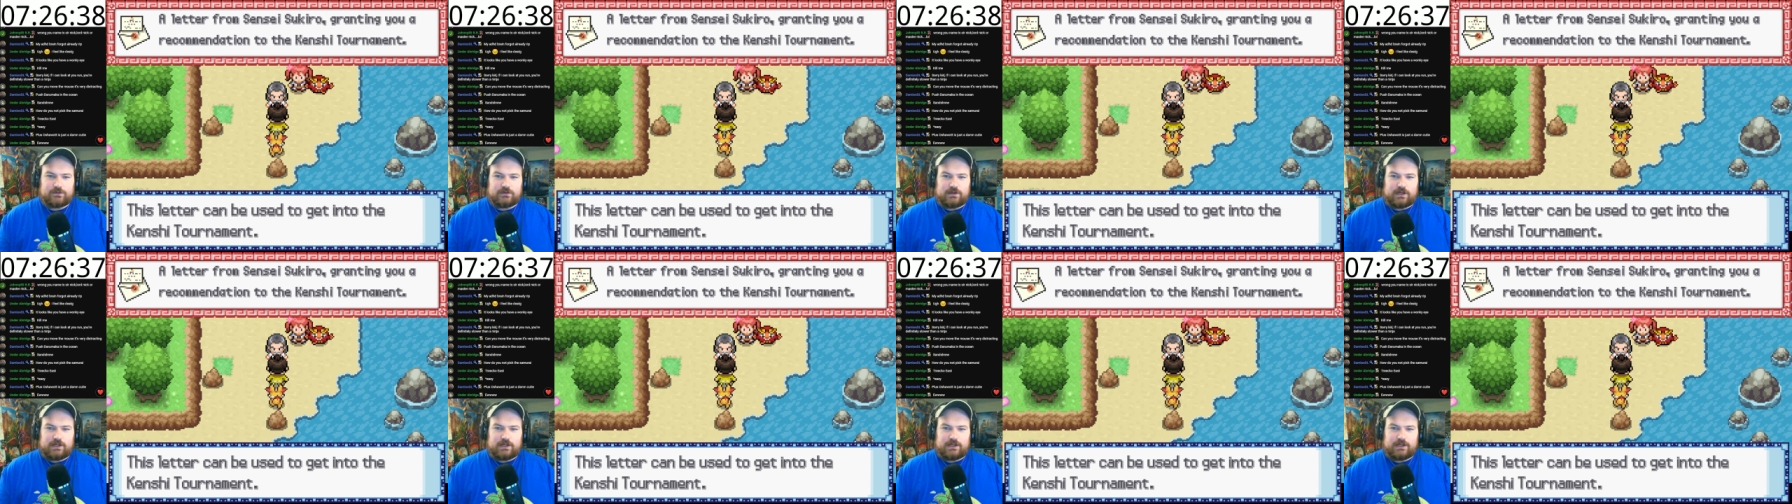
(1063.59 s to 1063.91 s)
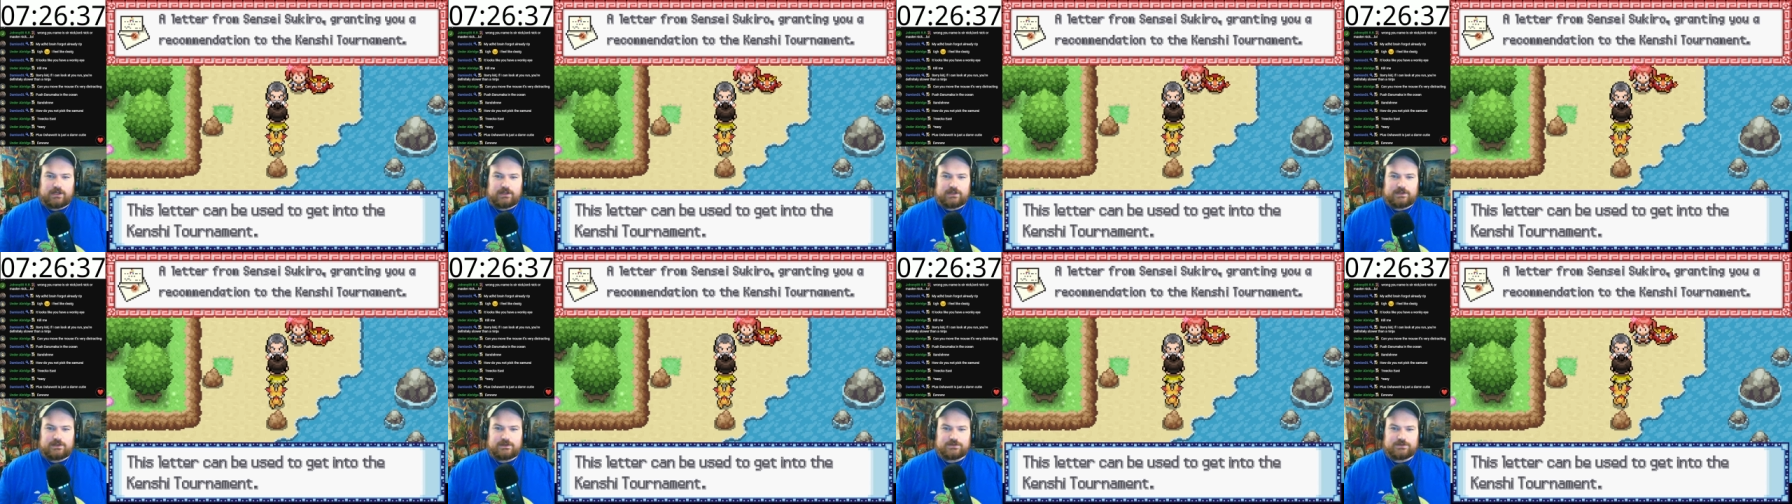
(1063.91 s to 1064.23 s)

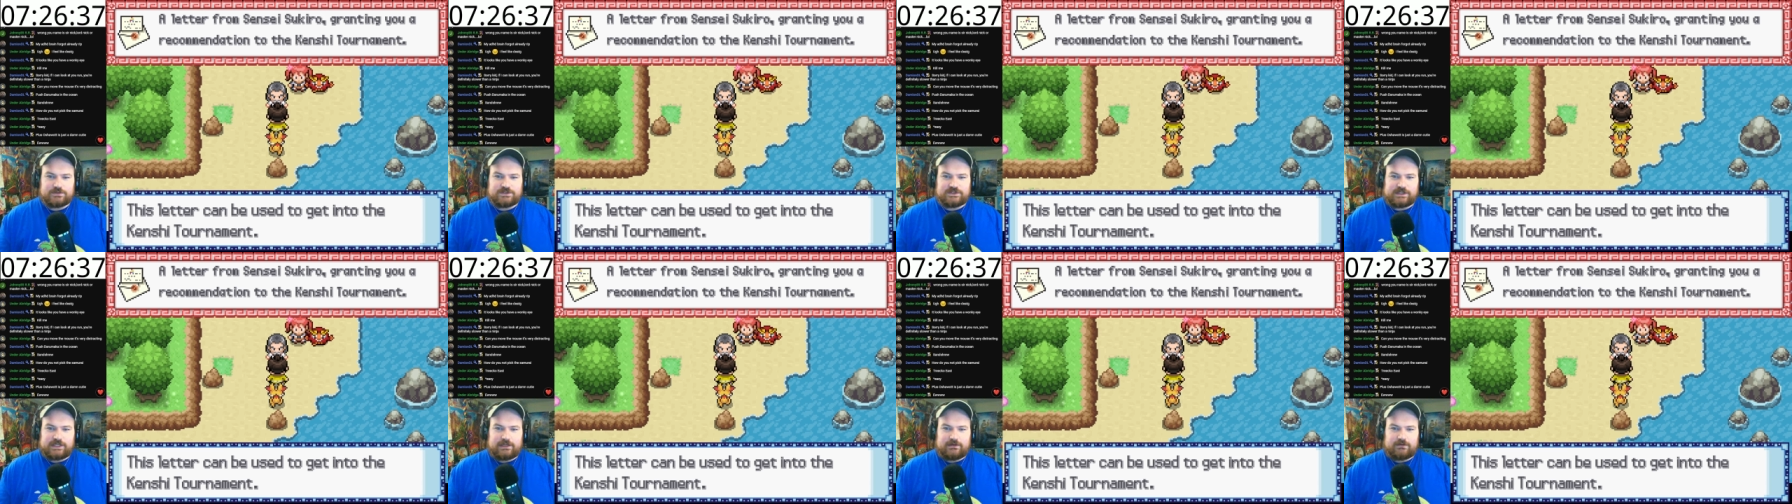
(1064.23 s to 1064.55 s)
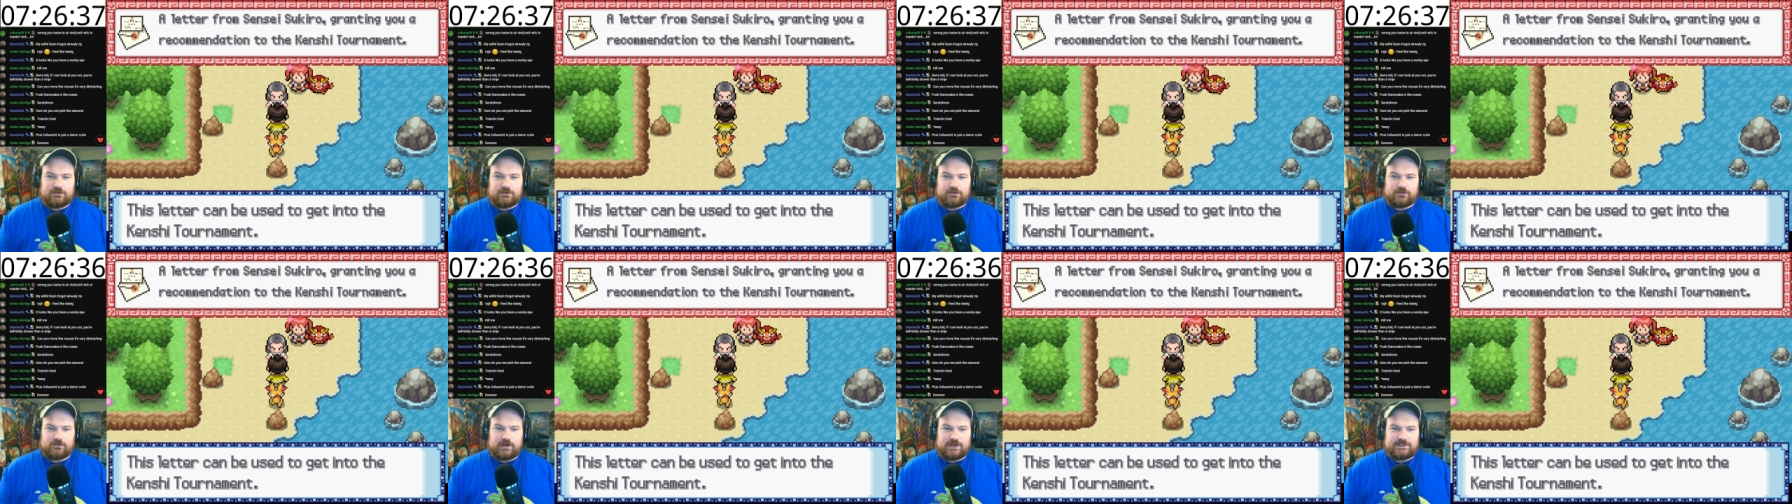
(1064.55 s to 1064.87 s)
or
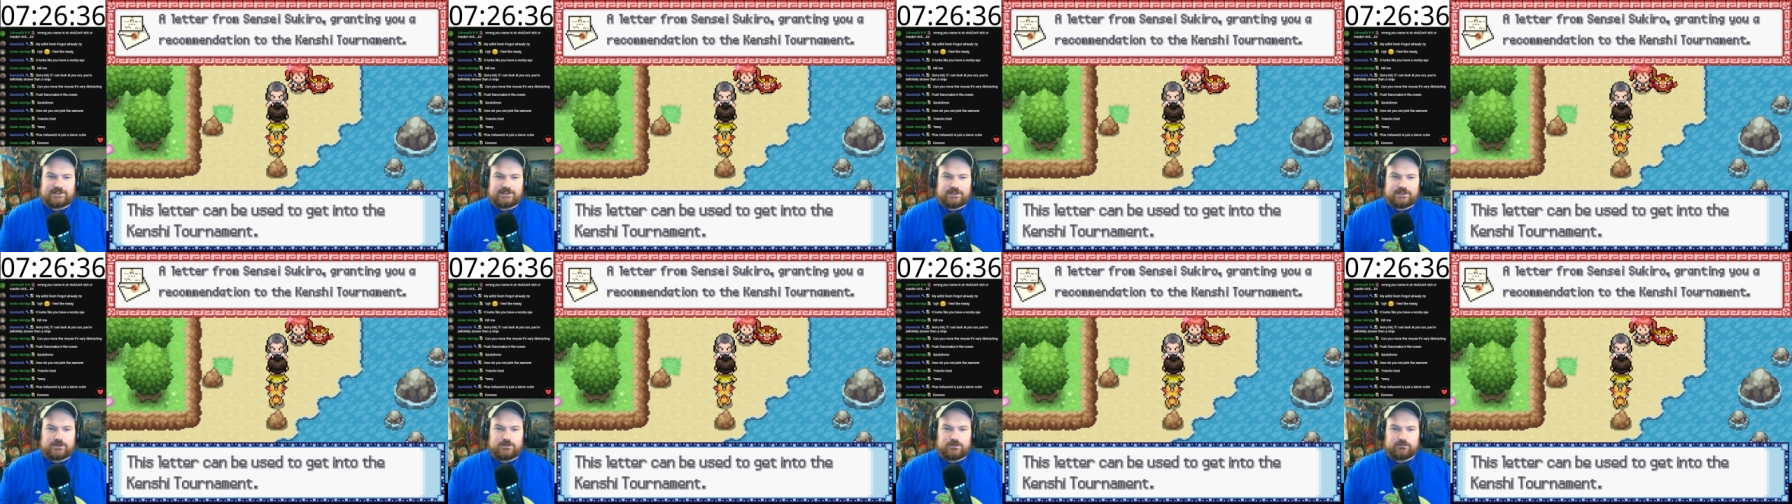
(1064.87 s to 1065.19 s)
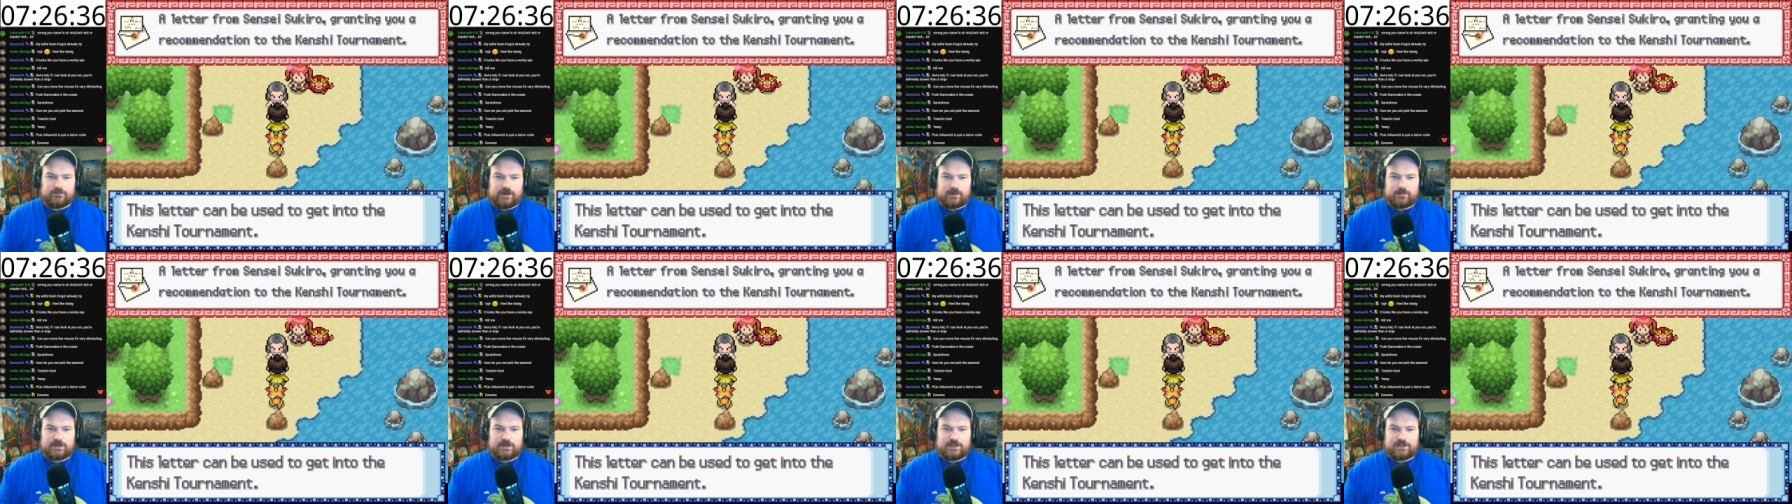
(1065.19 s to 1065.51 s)
Tsukuro granting you a
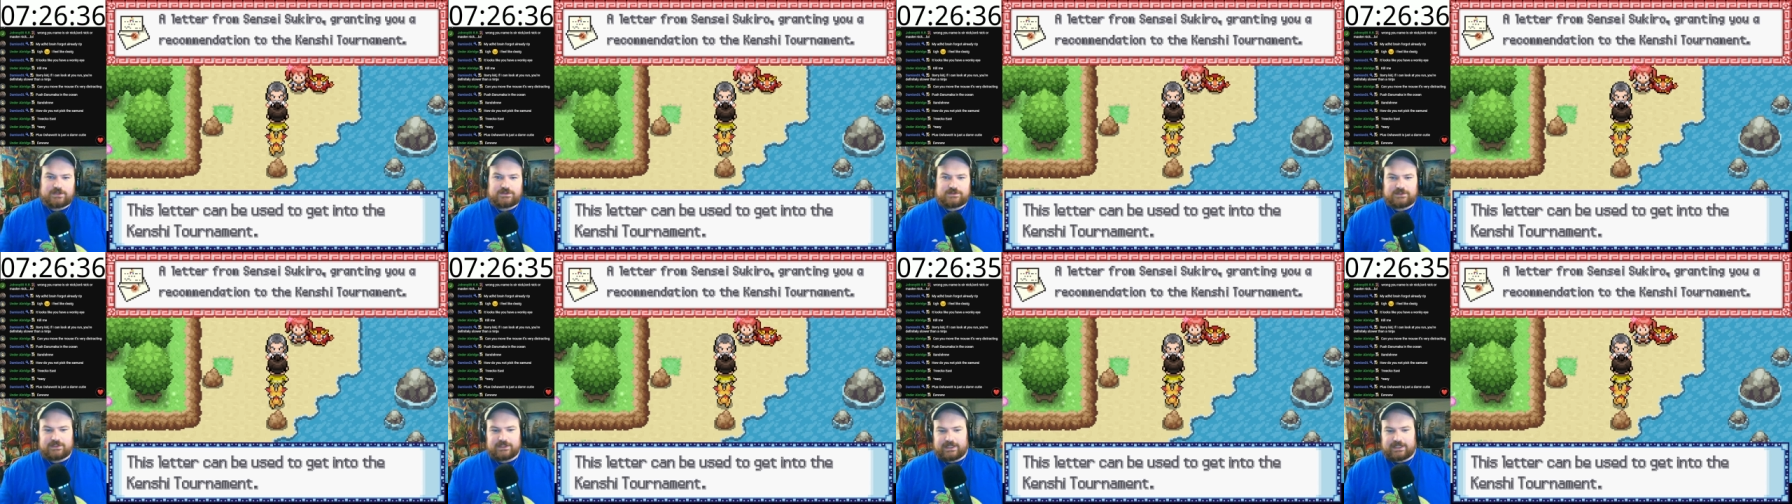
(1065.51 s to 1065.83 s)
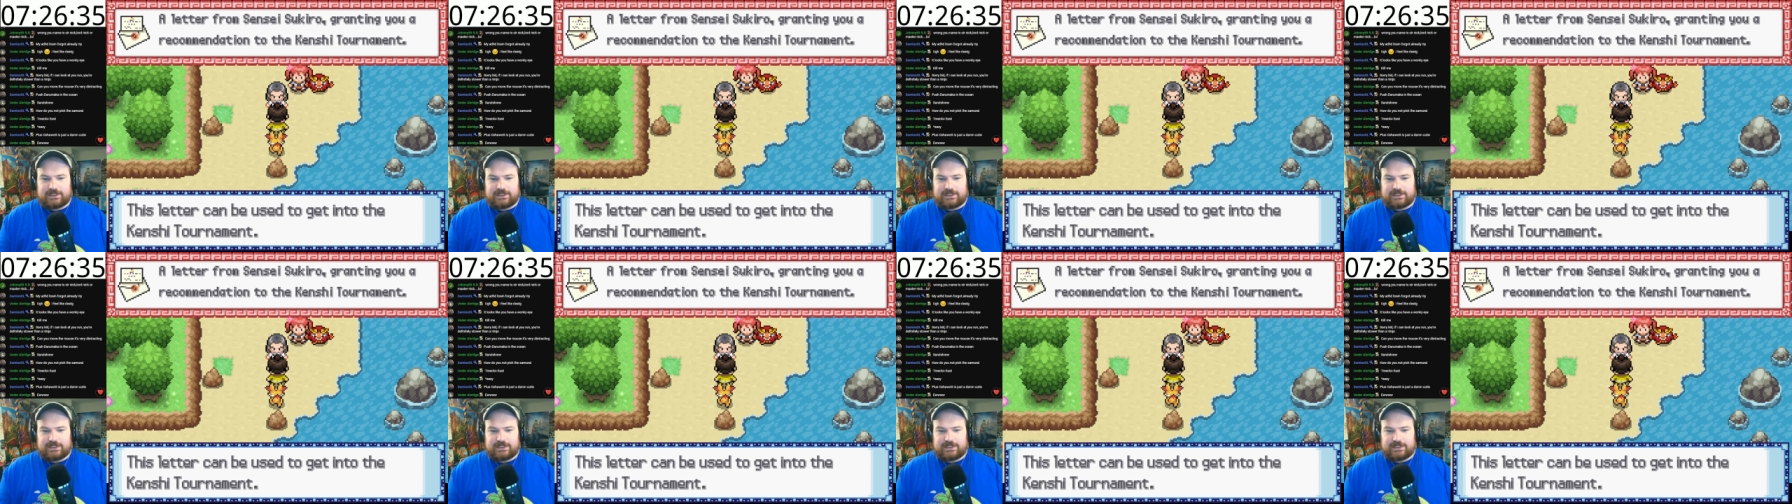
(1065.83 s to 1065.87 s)
recommendation to the